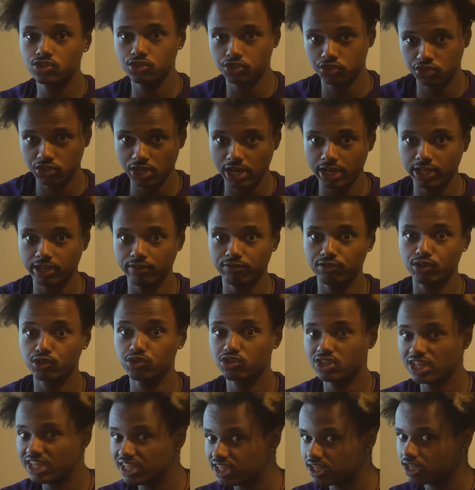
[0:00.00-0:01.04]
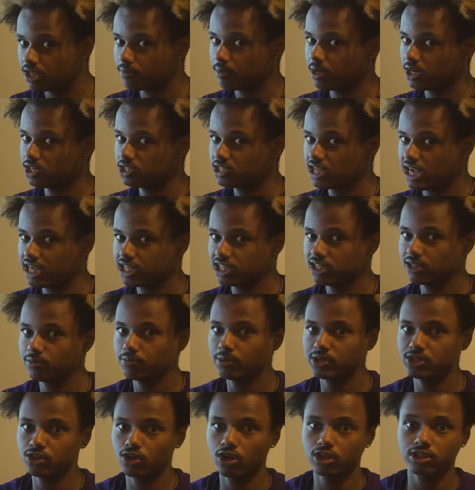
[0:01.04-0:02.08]
in check, if they're thinking about attacking
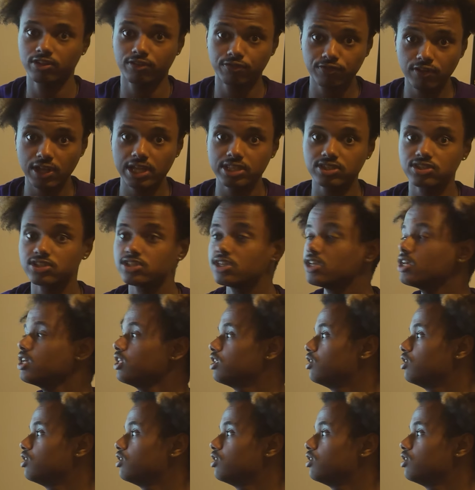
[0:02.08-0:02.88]
but they're on the fence,